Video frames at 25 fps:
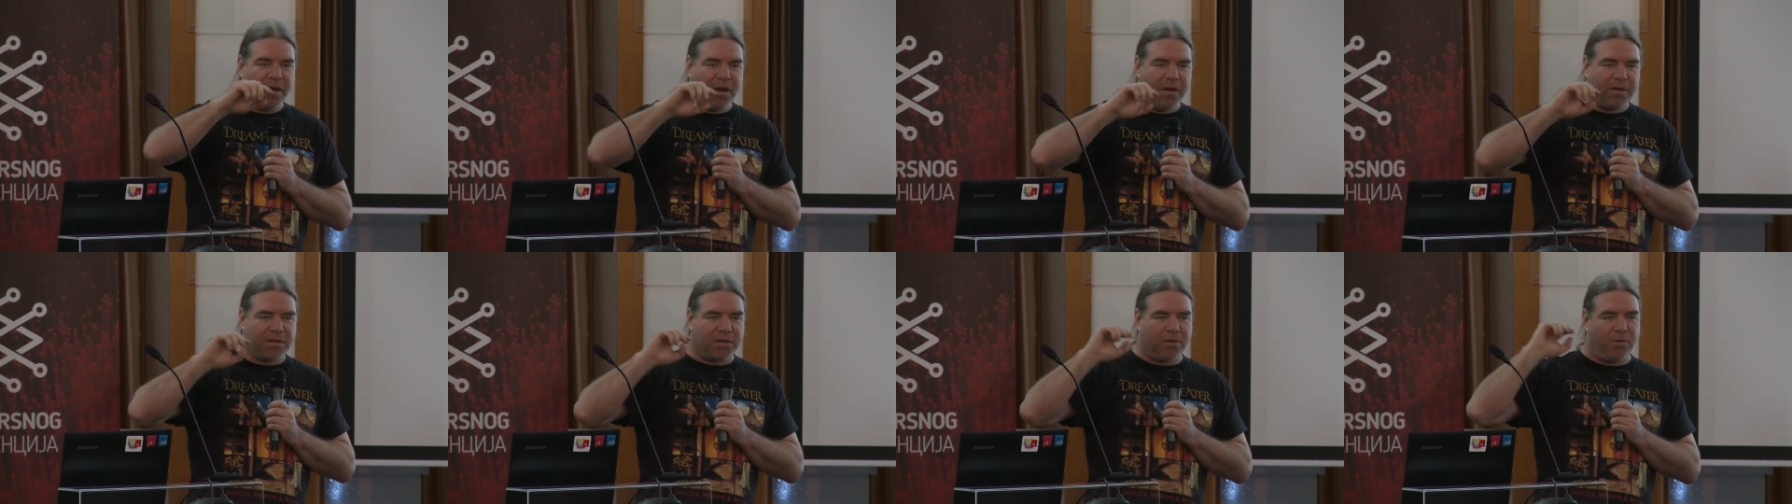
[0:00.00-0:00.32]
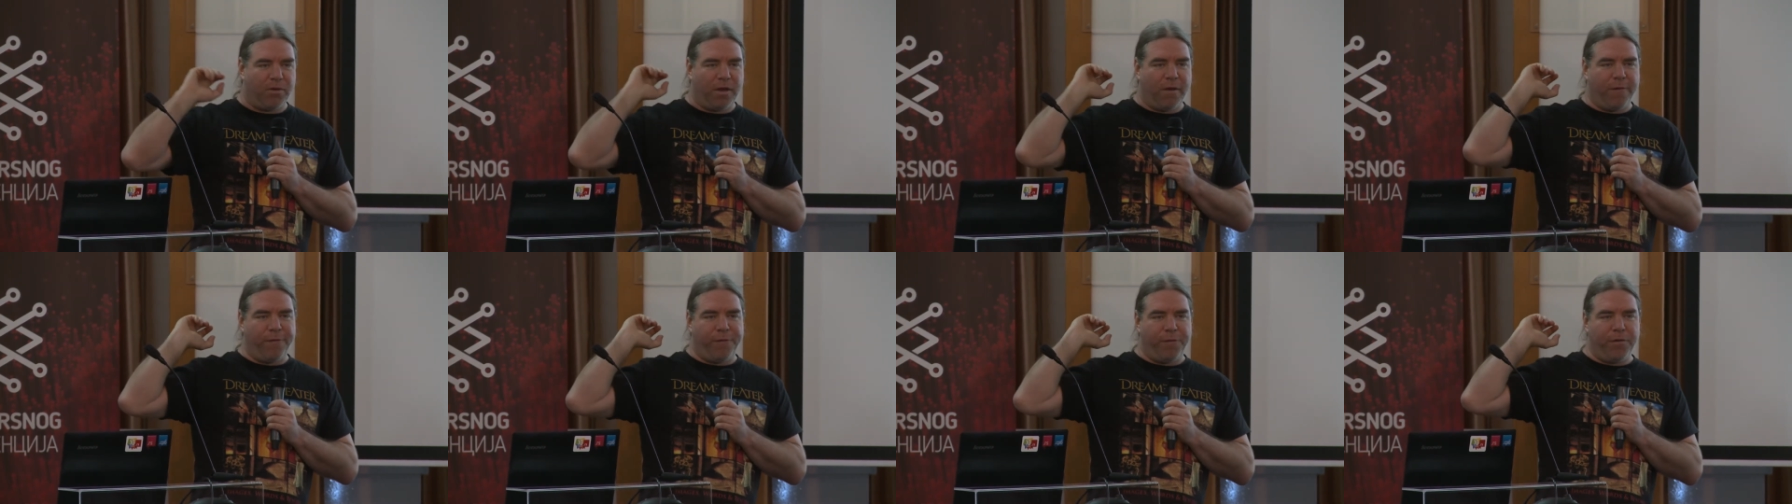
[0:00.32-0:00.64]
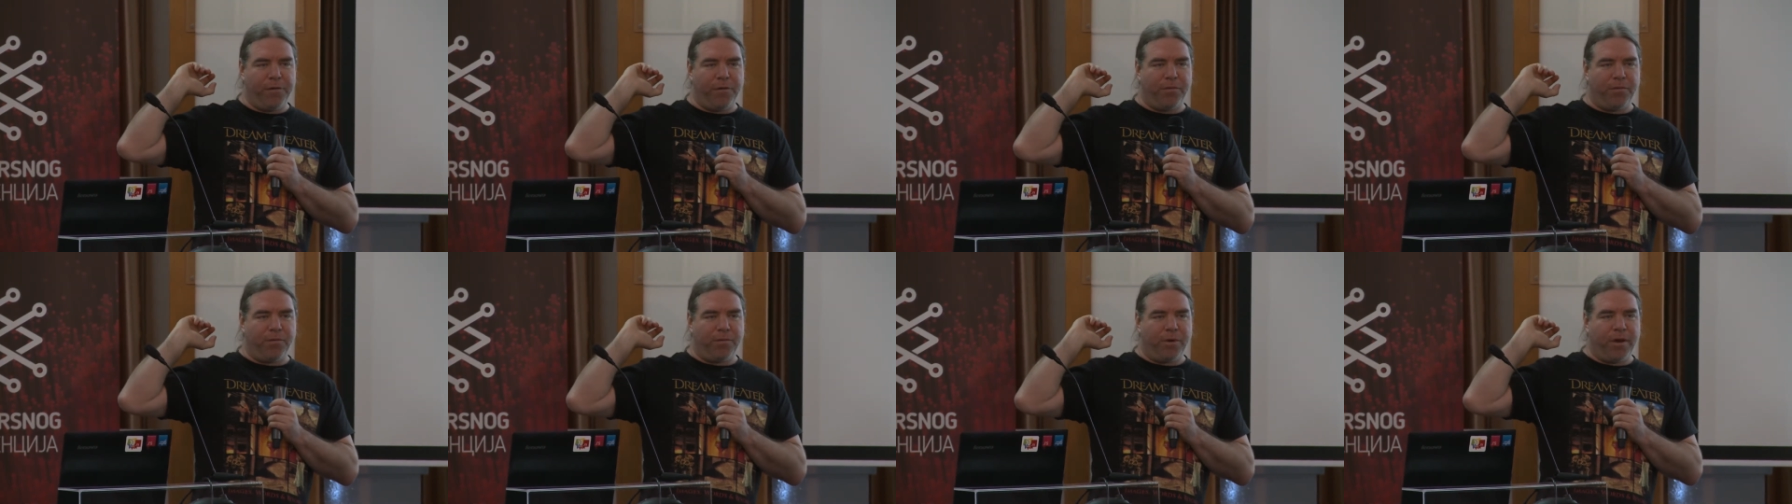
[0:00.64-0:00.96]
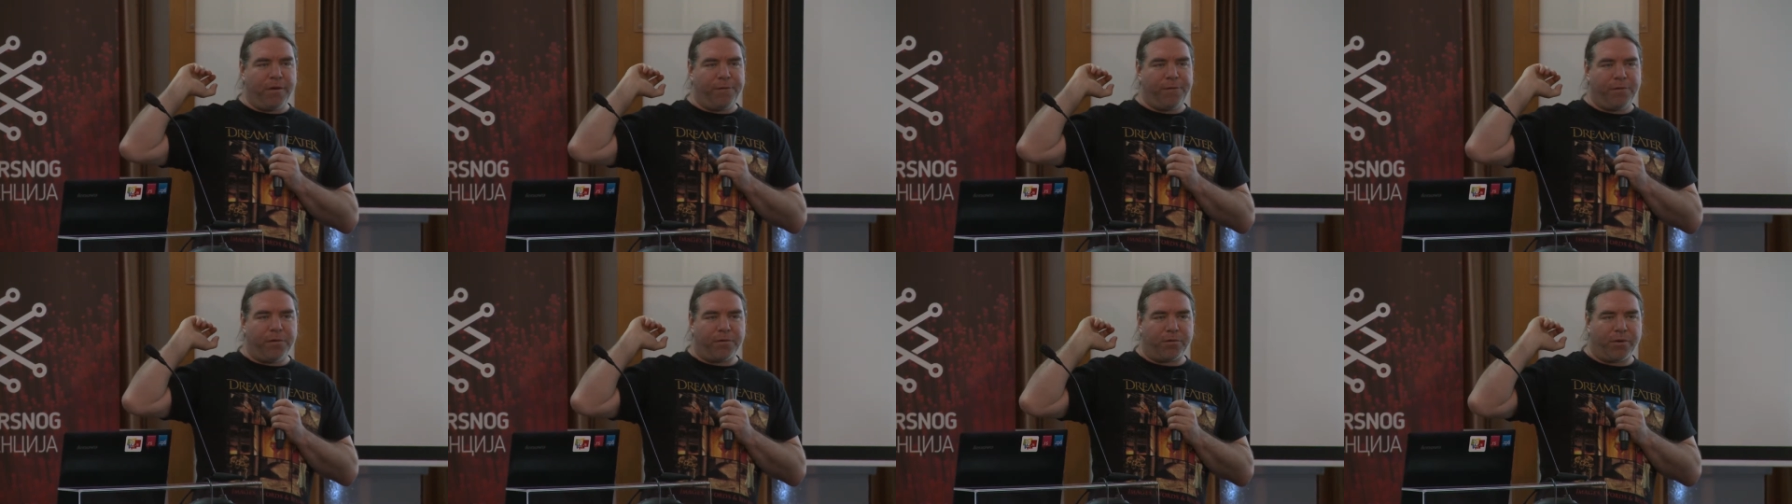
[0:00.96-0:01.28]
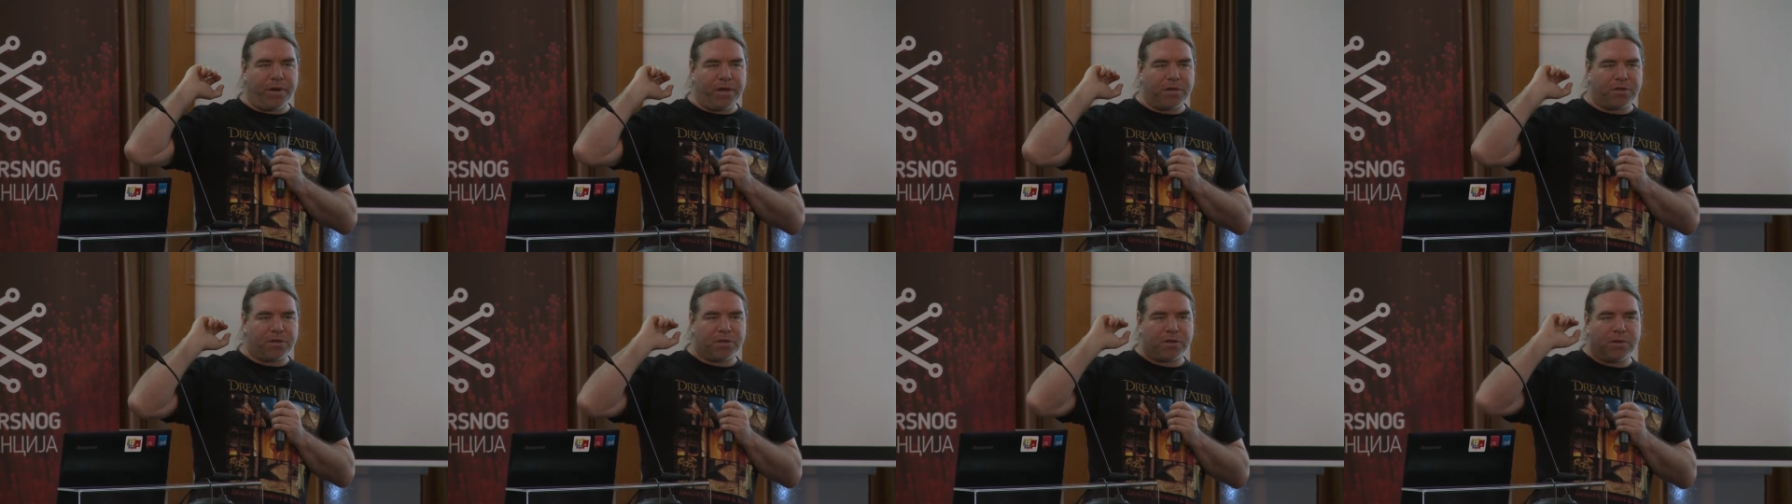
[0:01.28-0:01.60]
So if you
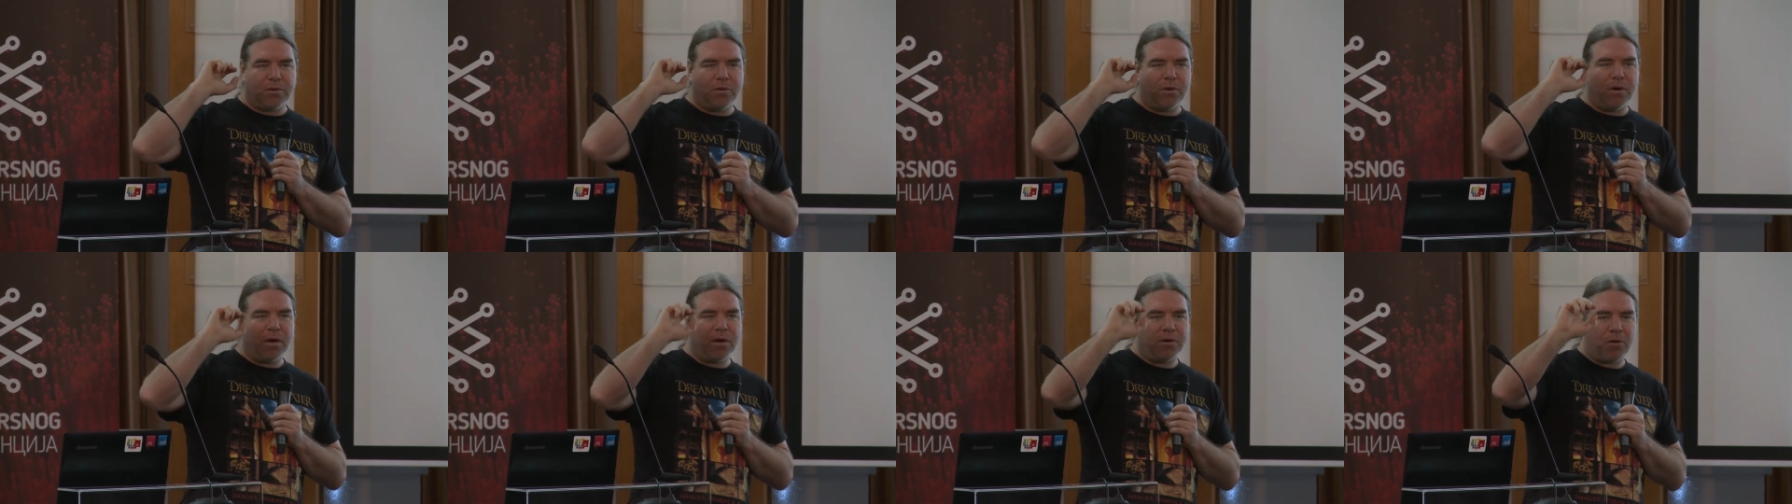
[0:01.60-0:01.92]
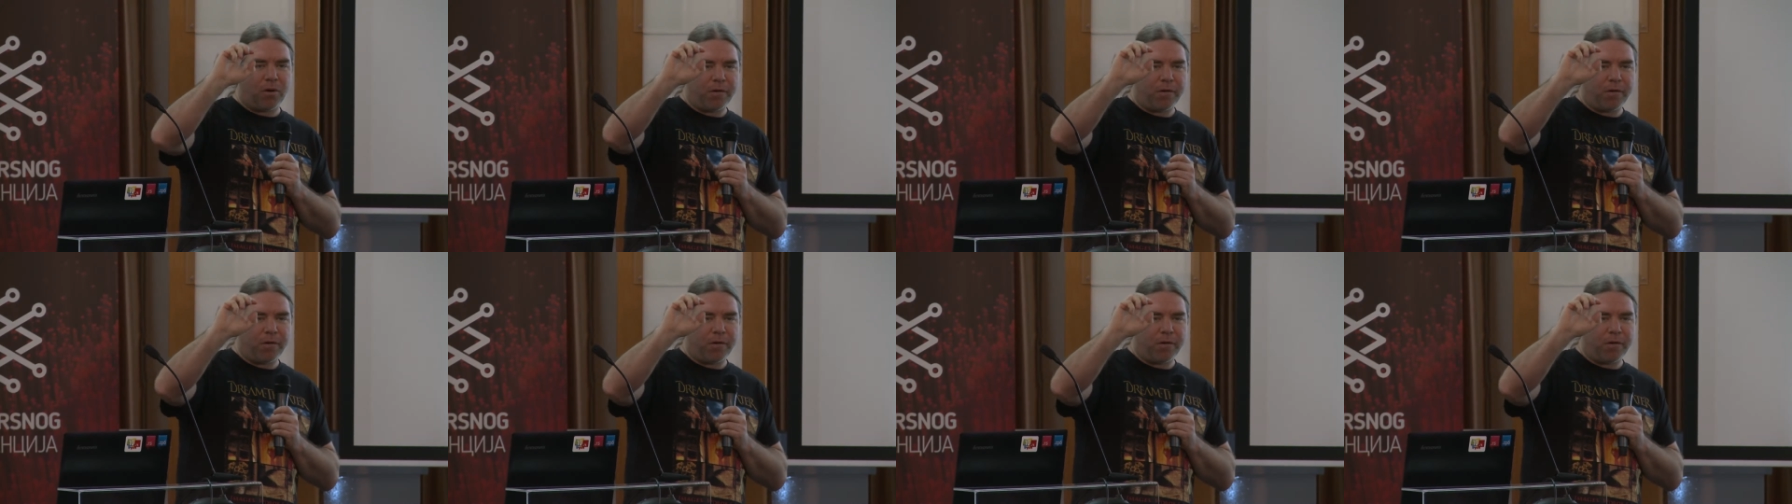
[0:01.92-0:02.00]
reach Google